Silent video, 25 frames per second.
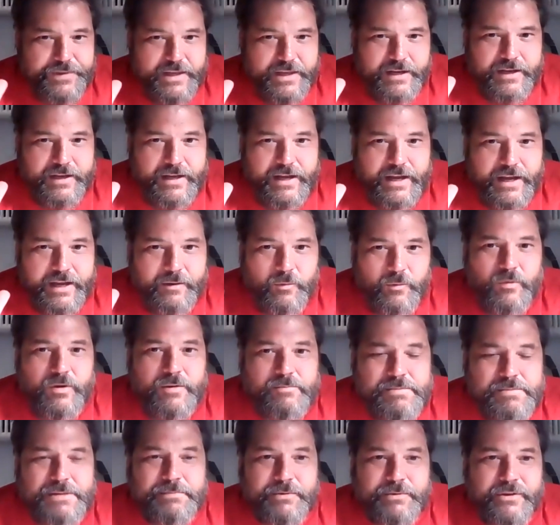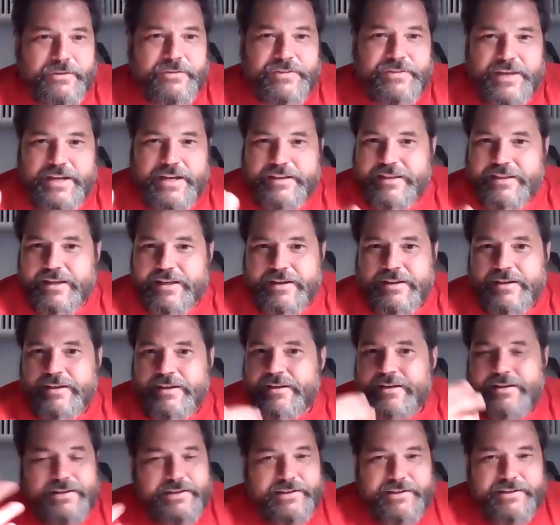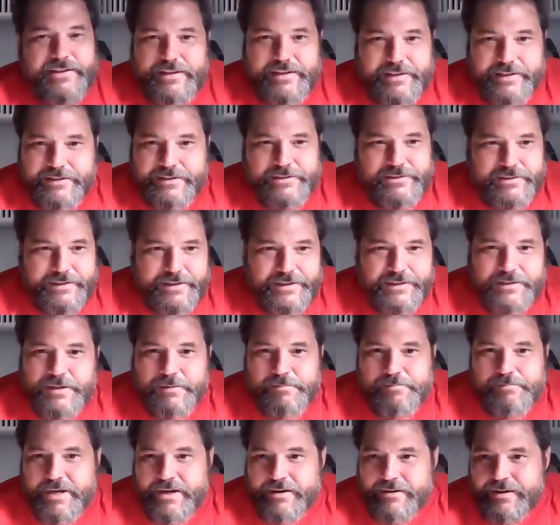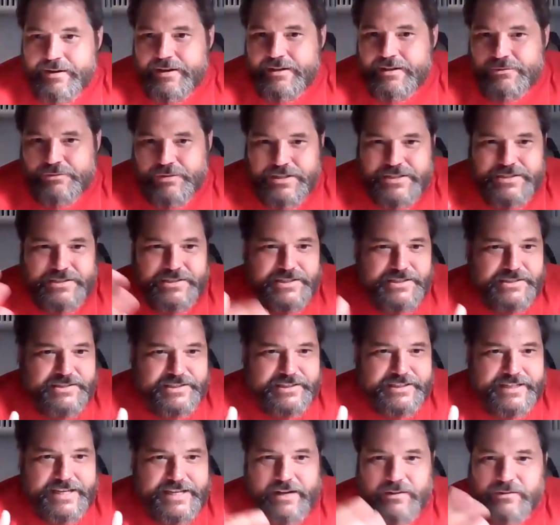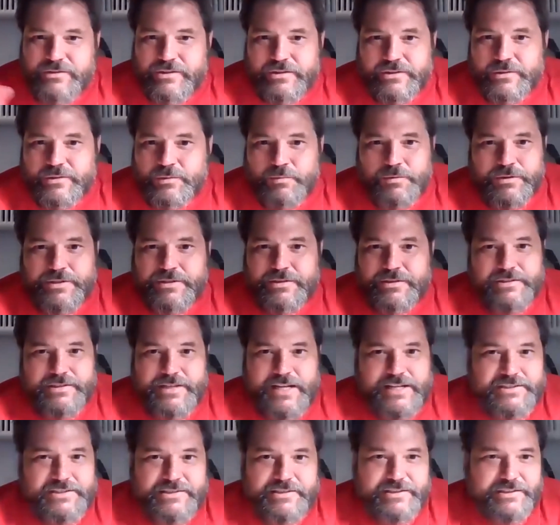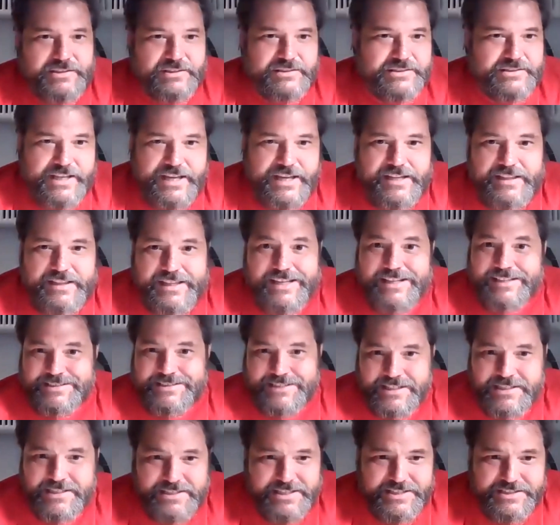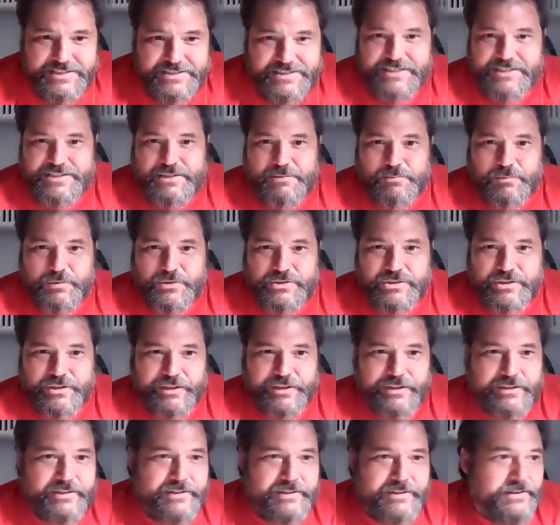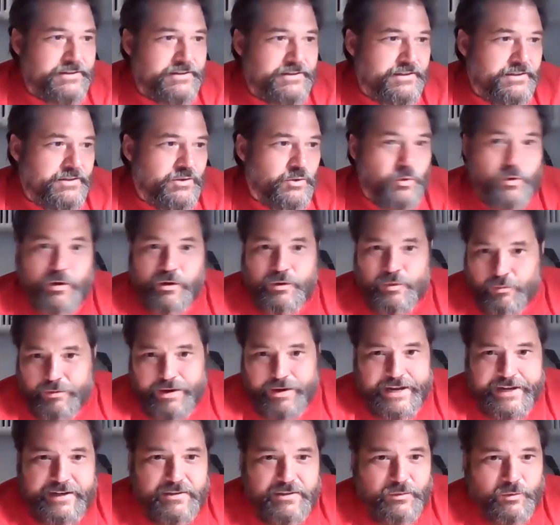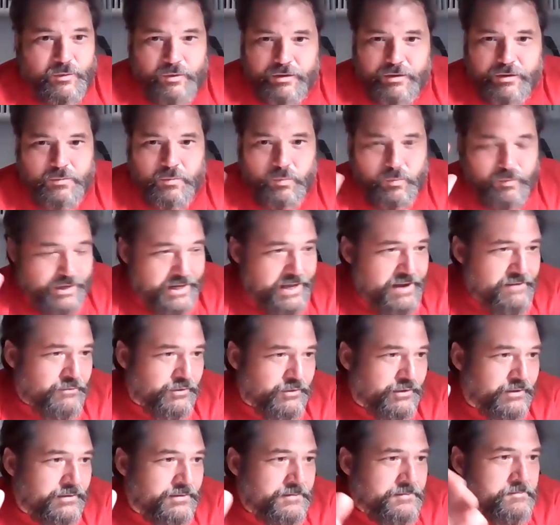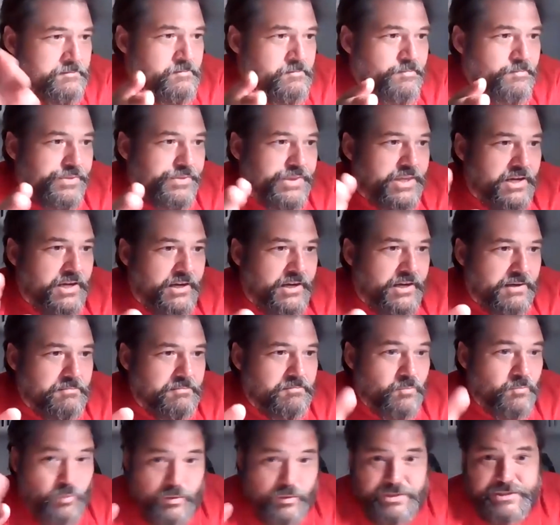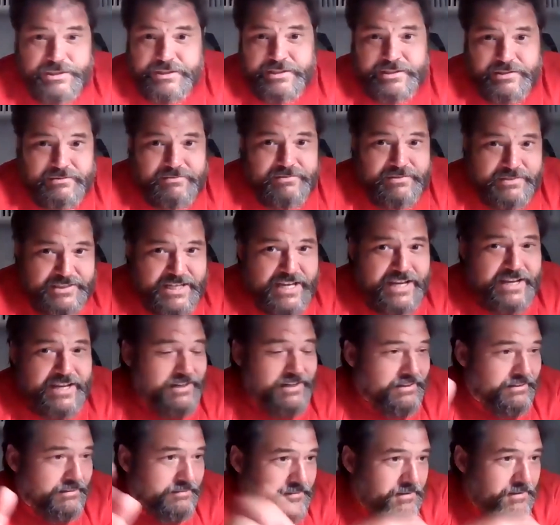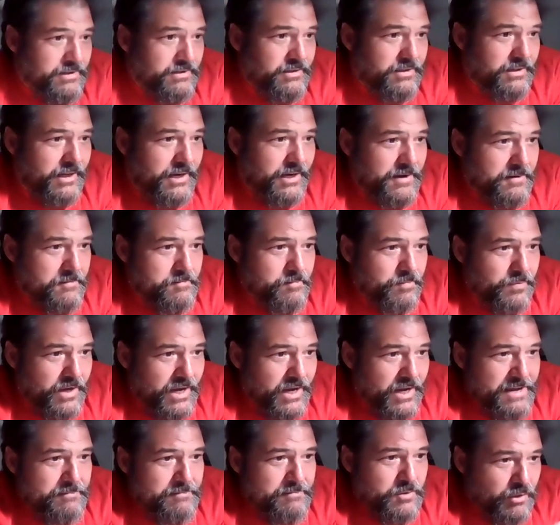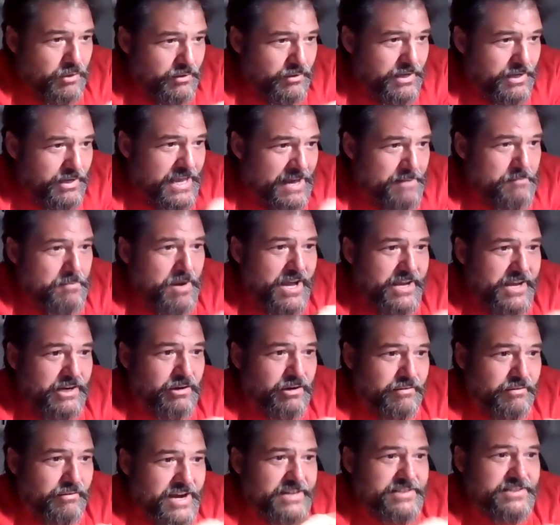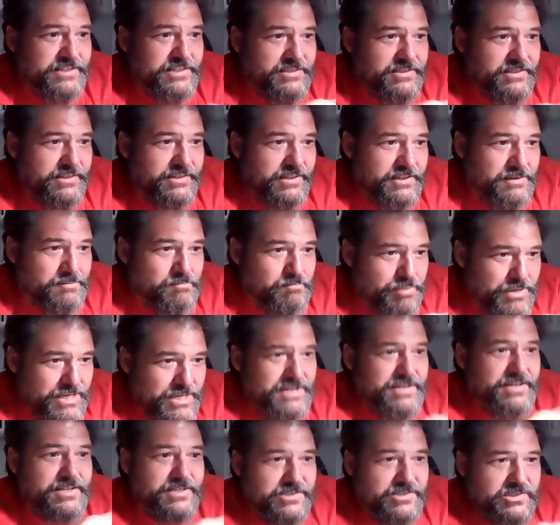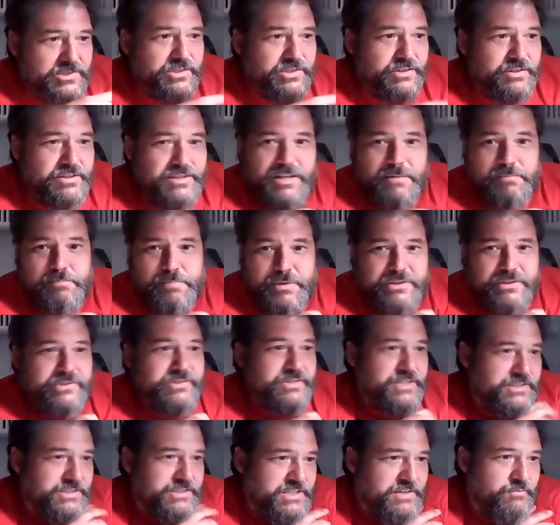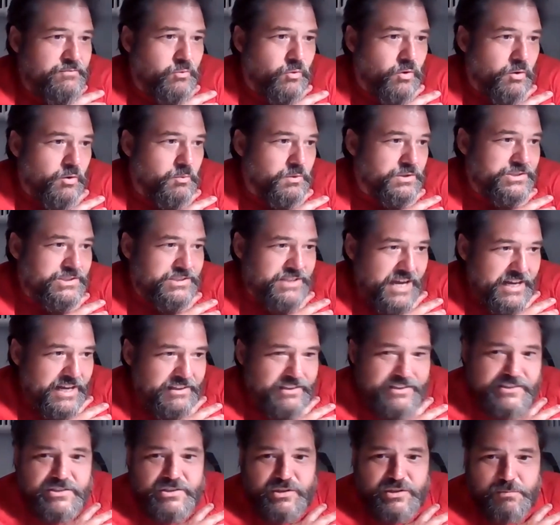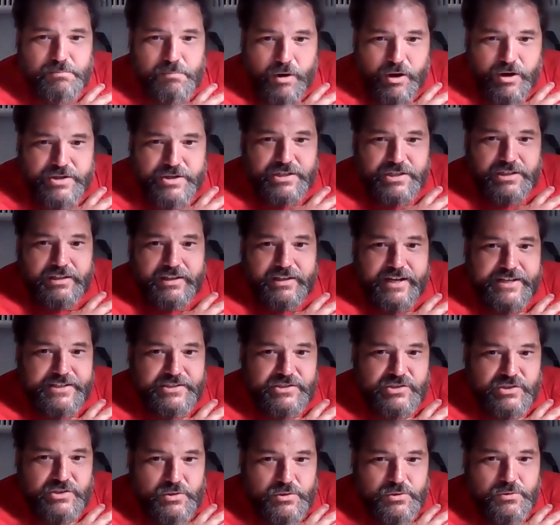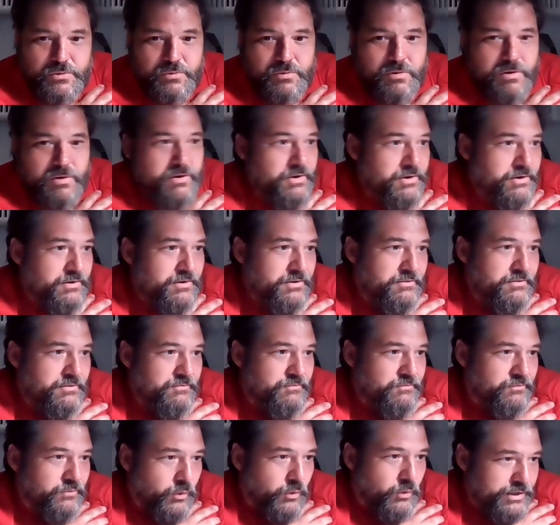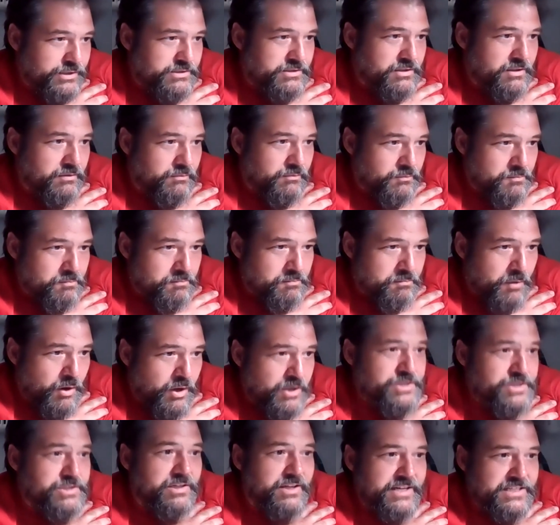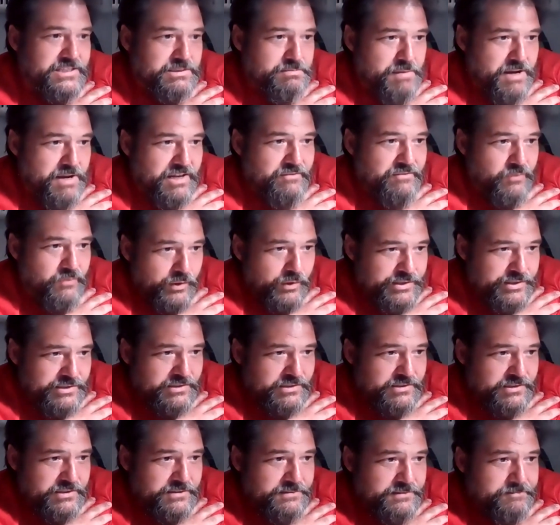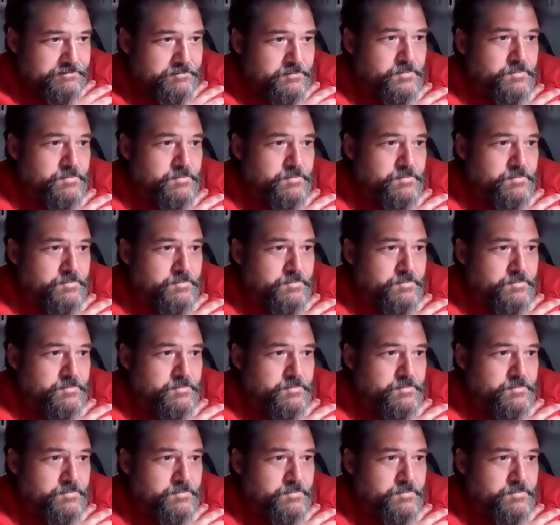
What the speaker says: I don't want people to think that in comparing trustees to councils, we're necessarily saying the existing system was good or great or whatever. We're just saying, am I correct in being concerned that Bill 64 will silence or marginalize marginalize many voices,